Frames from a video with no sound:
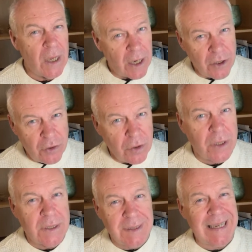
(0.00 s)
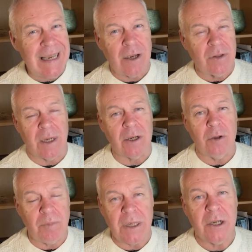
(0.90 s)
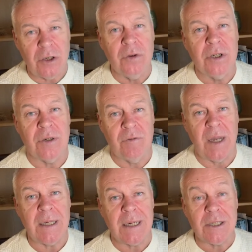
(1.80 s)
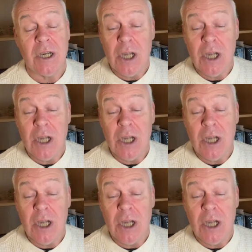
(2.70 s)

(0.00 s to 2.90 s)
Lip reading: And you can see how that could be a huge advantage.